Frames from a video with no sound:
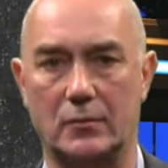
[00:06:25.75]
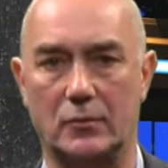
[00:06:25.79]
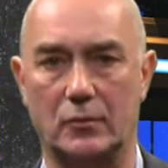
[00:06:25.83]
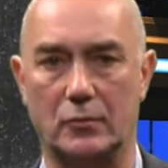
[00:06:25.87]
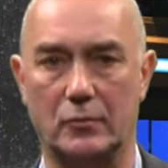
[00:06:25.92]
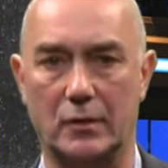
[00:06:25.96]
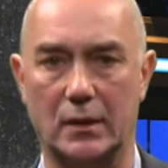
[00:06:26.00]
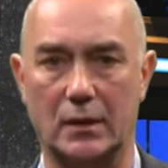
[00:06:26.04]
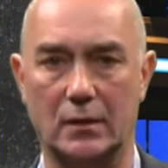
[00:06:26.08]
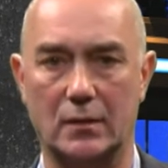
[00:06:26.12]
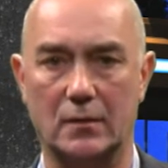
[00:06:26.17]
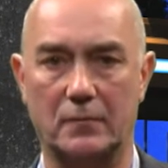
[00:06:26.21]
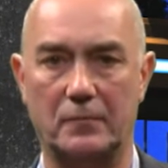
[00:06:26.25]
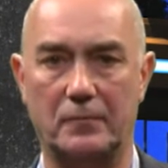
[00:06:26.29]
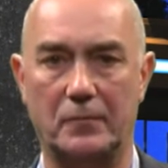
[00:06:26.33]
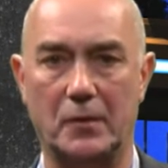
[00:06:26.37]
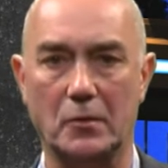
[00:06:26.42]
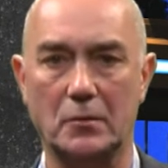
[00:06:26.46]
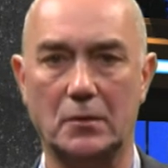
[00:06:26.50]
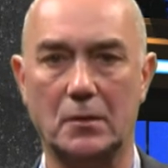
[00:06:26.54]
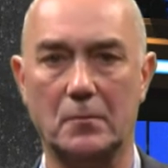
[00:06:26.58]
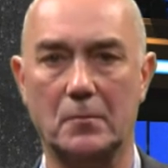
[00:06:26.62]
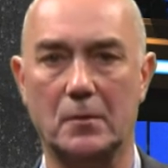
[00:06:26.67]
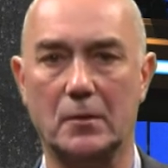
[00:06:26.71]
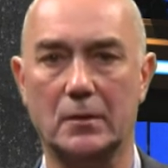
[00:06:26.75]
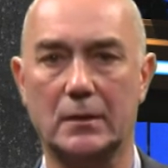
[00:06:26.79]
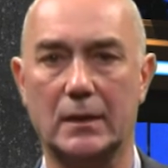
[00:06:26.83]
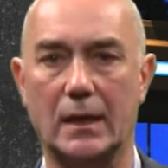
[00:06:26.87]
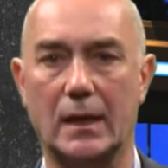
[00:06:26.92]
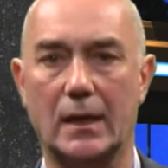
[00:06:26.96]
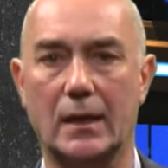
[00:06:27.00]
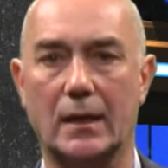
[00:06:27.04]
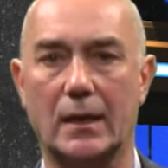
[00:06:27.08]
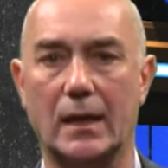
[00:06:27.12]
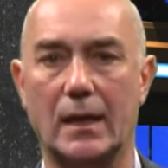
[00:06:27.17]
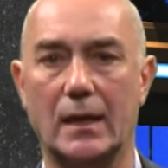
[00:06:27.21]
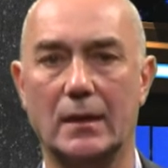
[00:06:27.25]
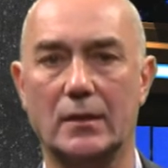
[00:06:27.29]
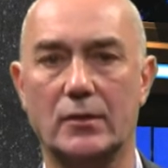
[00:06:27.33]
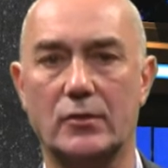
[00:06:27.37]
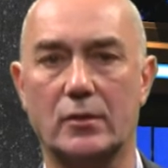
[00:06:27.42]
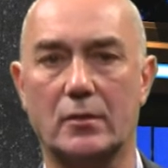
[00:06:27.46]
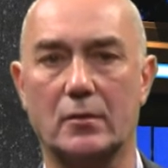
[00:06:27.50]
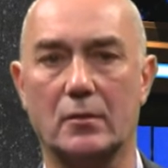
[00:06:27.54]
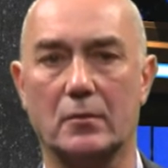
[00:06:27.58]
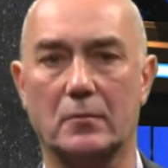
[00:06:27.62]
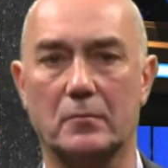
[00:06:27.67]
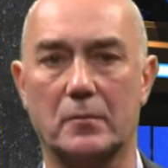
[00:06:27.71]
during the photovoltaic
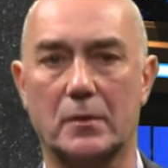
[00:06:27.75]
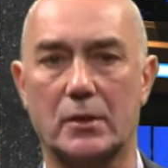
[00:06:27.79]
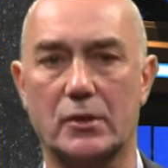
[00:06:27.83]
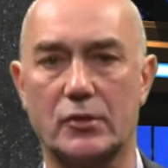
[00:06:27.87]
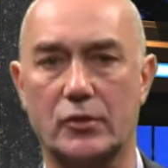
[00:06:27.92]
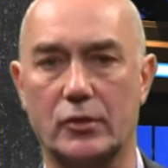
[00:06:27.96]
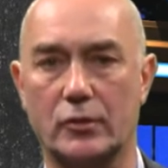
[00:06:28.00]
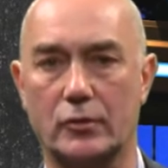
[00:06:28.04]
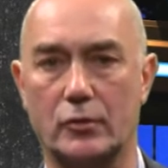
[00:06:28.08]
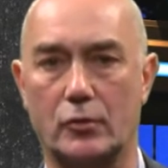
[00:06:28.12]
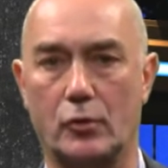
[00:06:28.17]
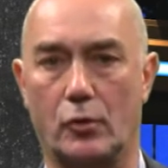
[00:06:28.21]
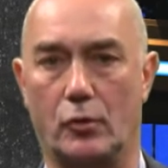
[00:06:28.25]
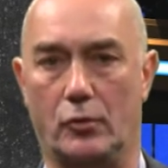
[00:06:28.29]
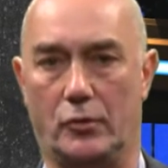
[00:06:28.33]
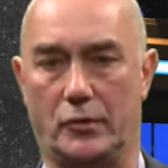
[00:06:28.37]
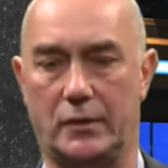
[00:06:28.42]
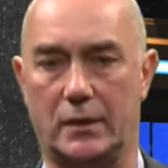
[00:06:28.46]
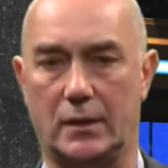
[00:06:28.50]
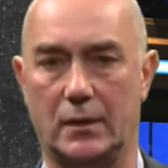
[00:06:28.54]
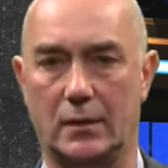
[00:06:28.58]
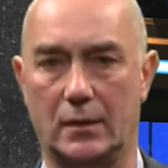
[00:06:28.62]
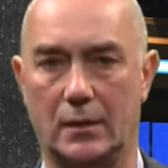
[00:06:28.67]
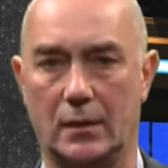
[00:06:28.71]
energy conversion course